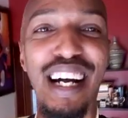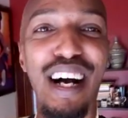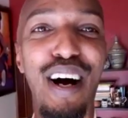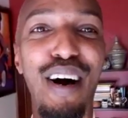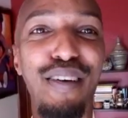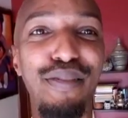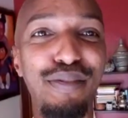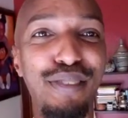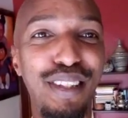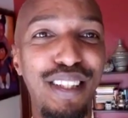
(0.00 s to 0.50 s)

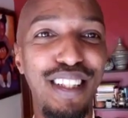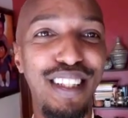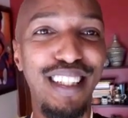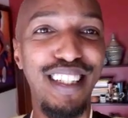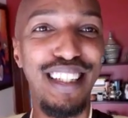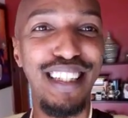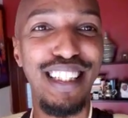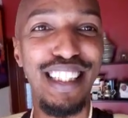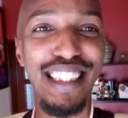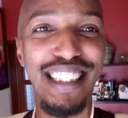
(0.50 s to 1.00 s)
off the,
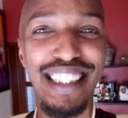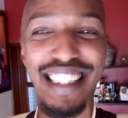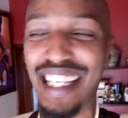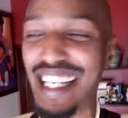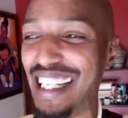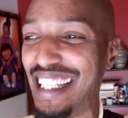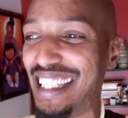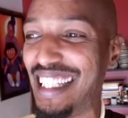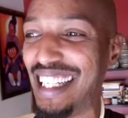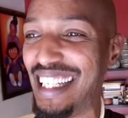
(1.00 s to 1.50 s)
the, the
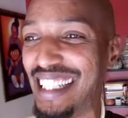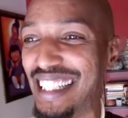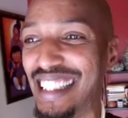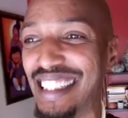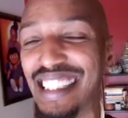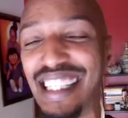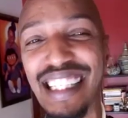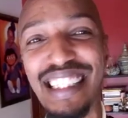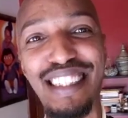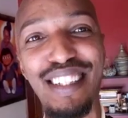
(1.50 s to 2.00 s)
shit, and
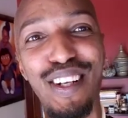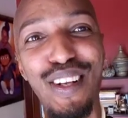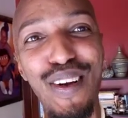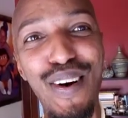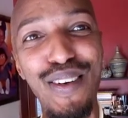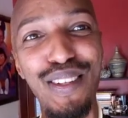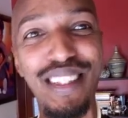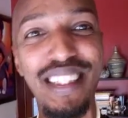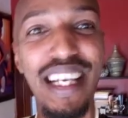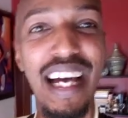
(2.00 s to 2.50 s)
it takes a
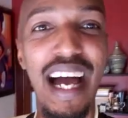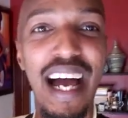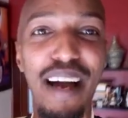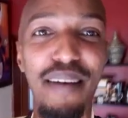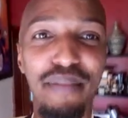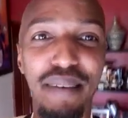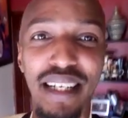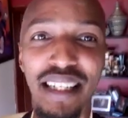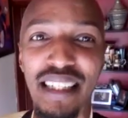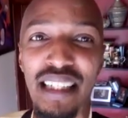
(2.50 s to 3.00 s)
long
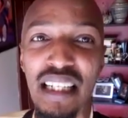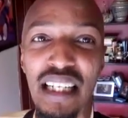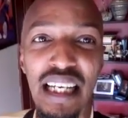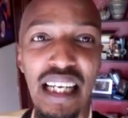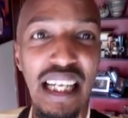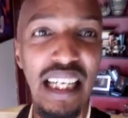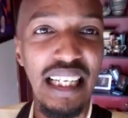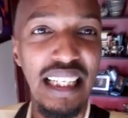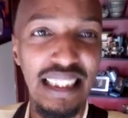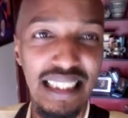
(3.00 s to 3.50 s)
time, and
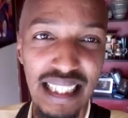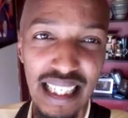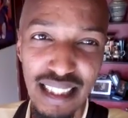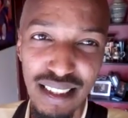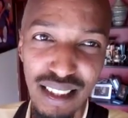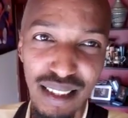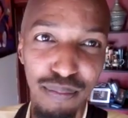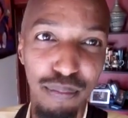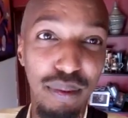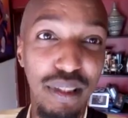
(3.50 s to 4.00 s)
it
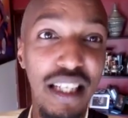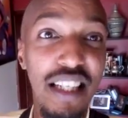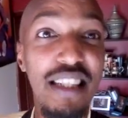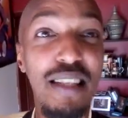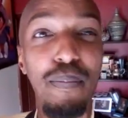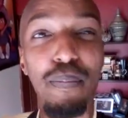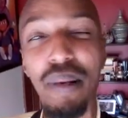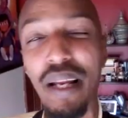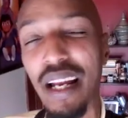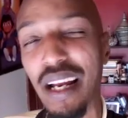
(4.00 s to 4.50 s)
takes
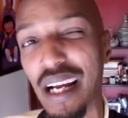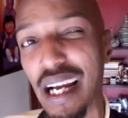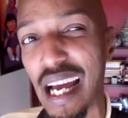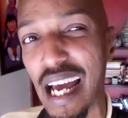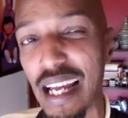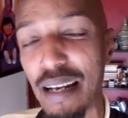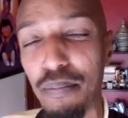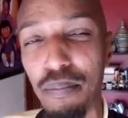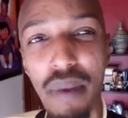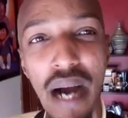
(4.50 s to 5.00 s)
discipline
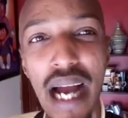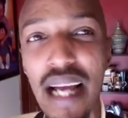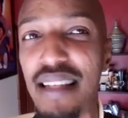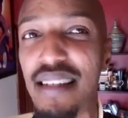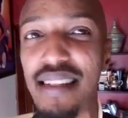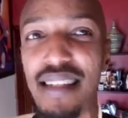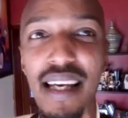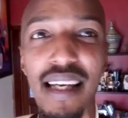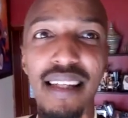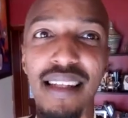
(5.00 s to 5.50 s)
again,
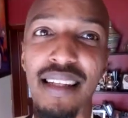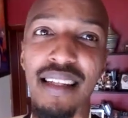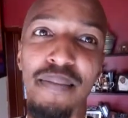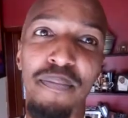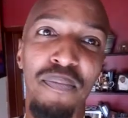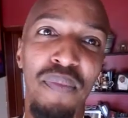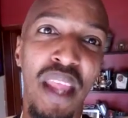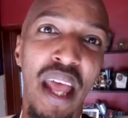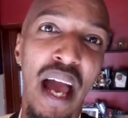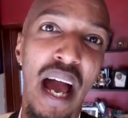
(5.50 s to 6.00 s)
mindset.
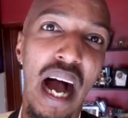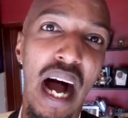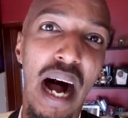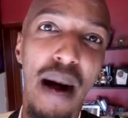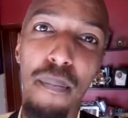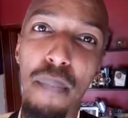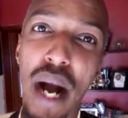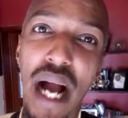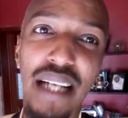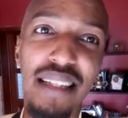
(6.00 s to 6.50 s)

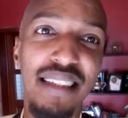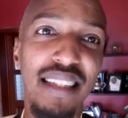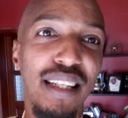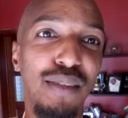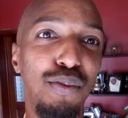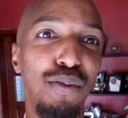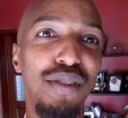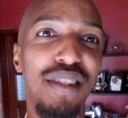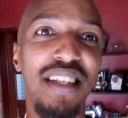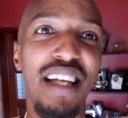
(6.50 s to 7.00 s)
Our
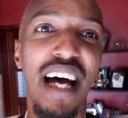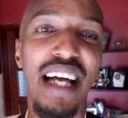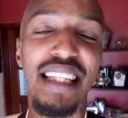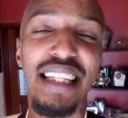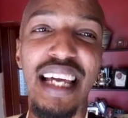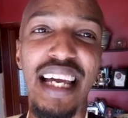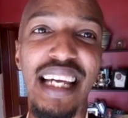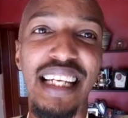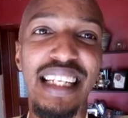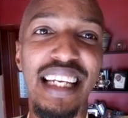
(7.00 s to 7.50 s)
mindset was not
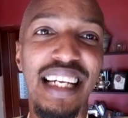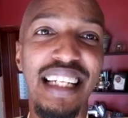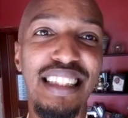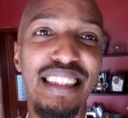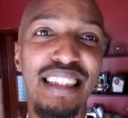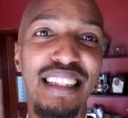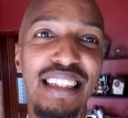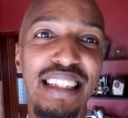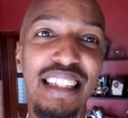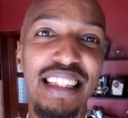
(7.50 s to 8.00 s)
there yet,
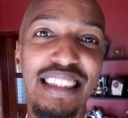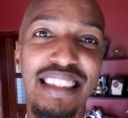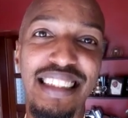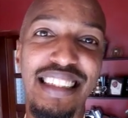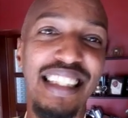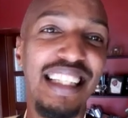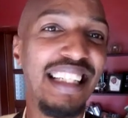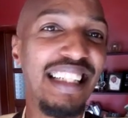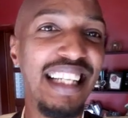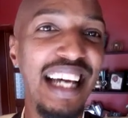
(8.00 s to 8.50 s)

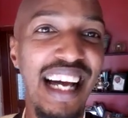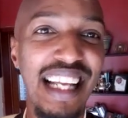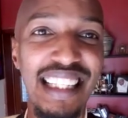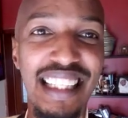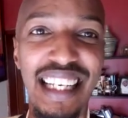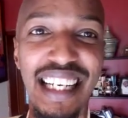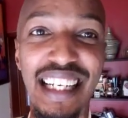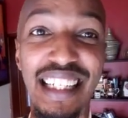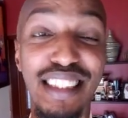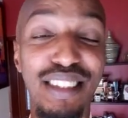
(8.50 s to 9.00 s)
still not
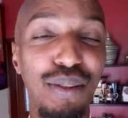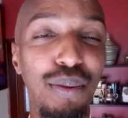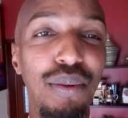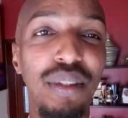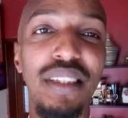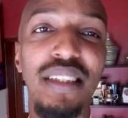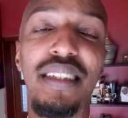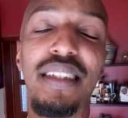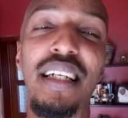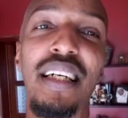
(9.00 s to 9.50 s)
there, so we
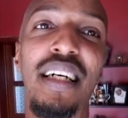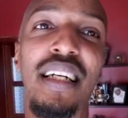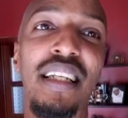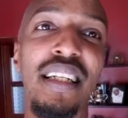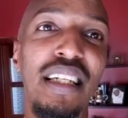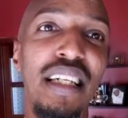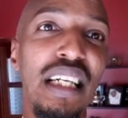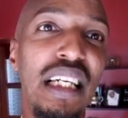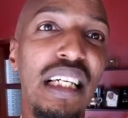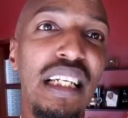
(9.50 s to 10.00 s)
still,
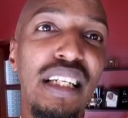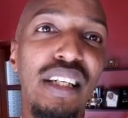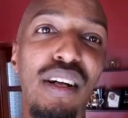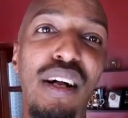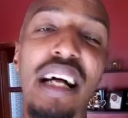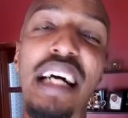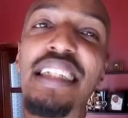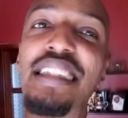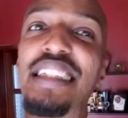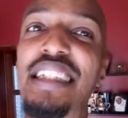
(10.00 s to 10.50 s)
you
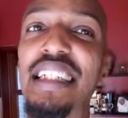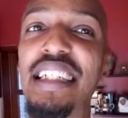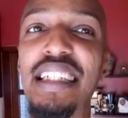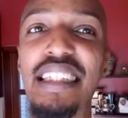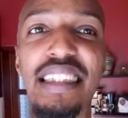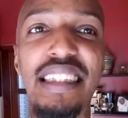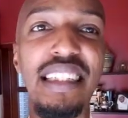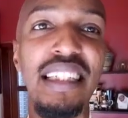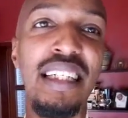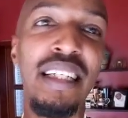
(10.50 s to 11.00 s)
know, that's
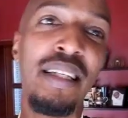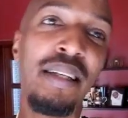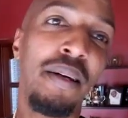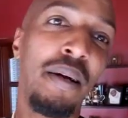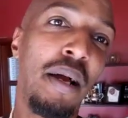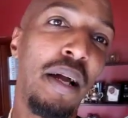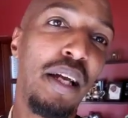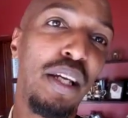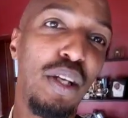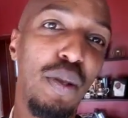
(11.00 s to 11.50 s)
easy.
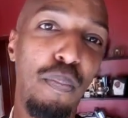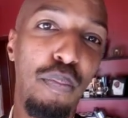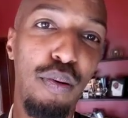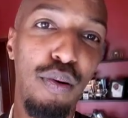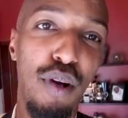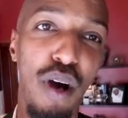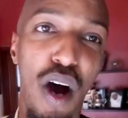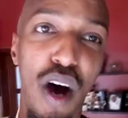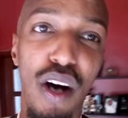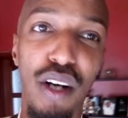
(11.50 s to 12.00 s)
You
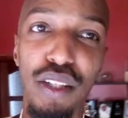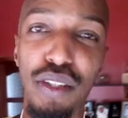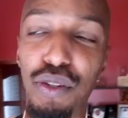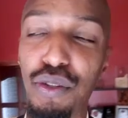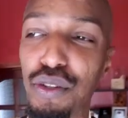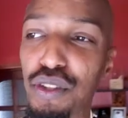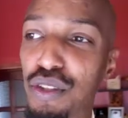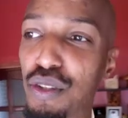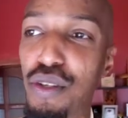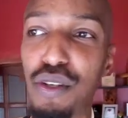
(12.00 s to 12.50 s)
put on,
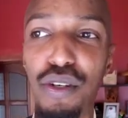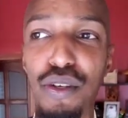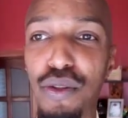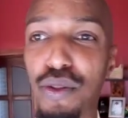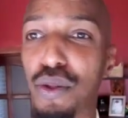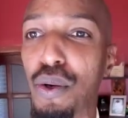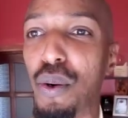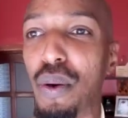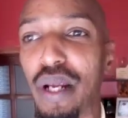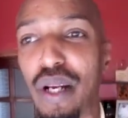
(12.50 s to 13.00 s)
you, you
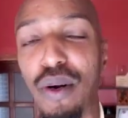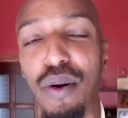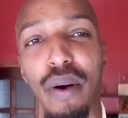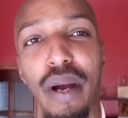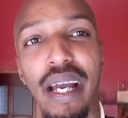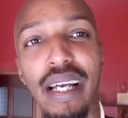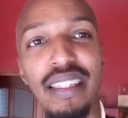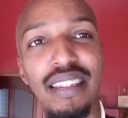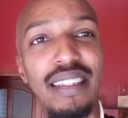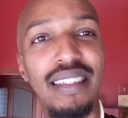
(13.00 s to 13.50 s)
throw it
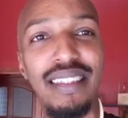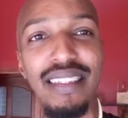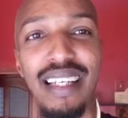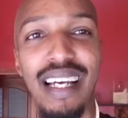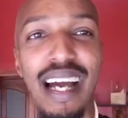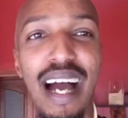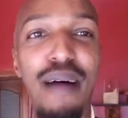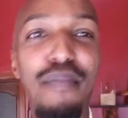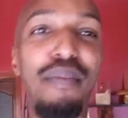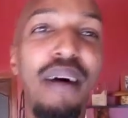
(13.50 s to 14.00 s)
away. It's,
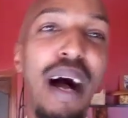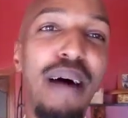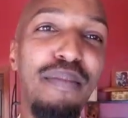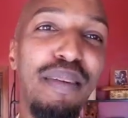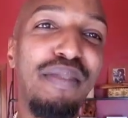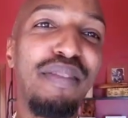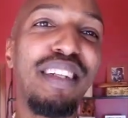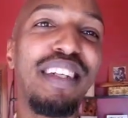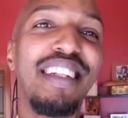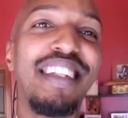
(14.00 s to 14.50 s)
I'm, I'm
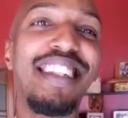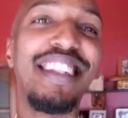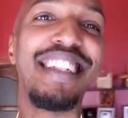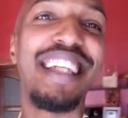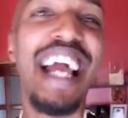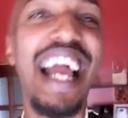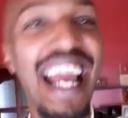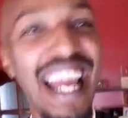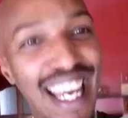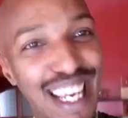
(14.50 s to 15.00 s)
even
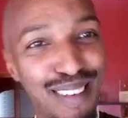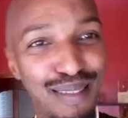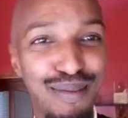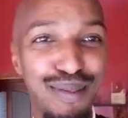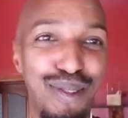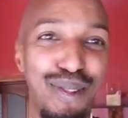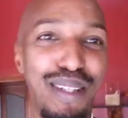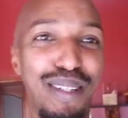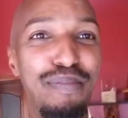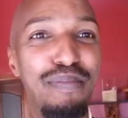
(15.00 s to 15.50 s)
ashamed to
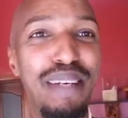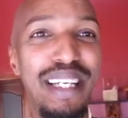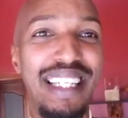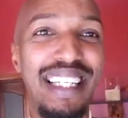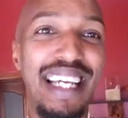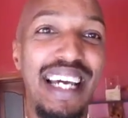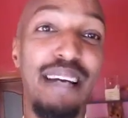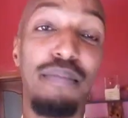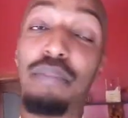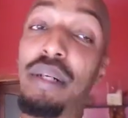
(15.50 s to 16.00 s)
admit
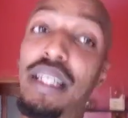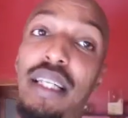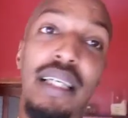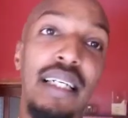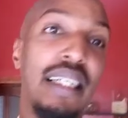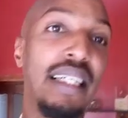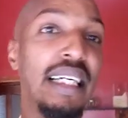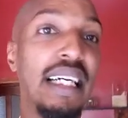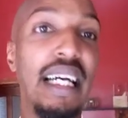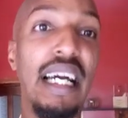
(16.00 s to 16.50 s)
that,
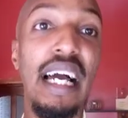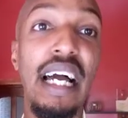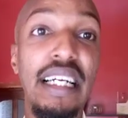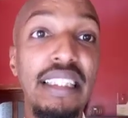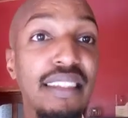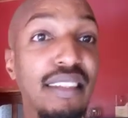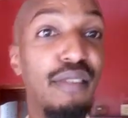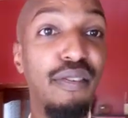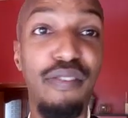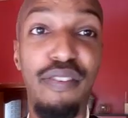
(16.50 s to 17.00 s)
but
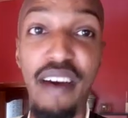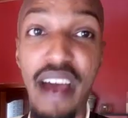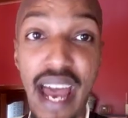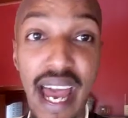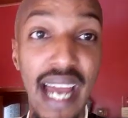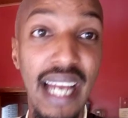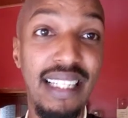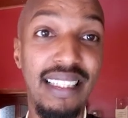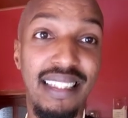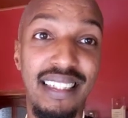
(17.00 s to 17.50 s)
it's a
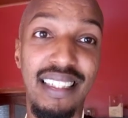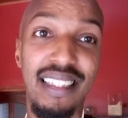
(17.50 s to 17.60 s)
fact.